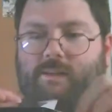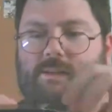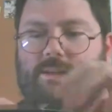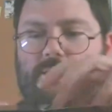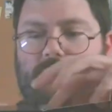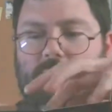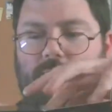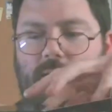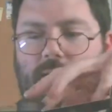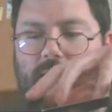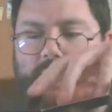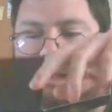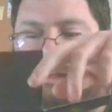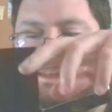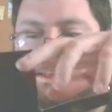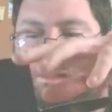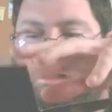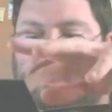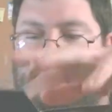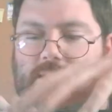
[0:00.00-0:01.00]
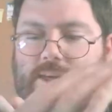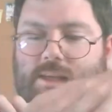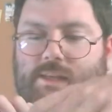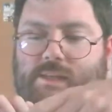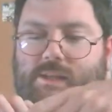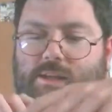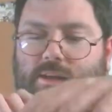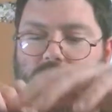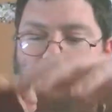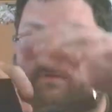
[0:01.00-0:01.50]
why this thing is
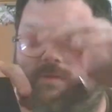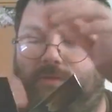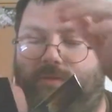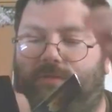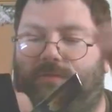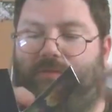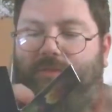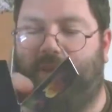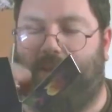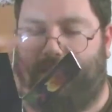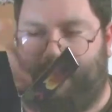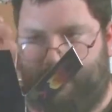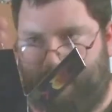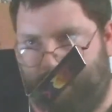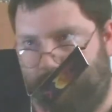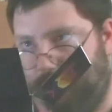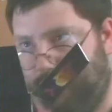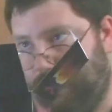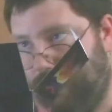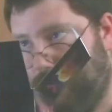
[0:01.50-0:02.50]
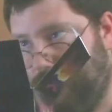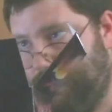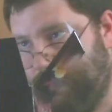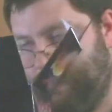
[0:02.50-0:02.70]
so freaking big.